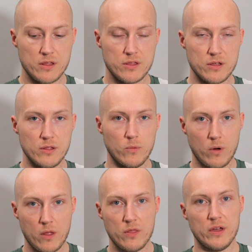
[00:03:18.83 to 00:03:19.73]
than the
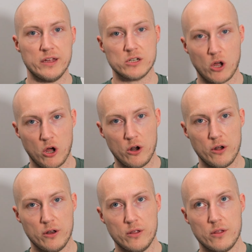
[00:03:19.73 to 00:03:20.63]
one that is
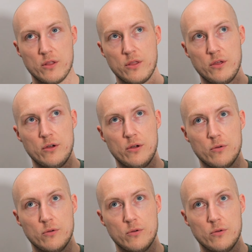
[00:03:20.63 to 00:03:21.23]
on the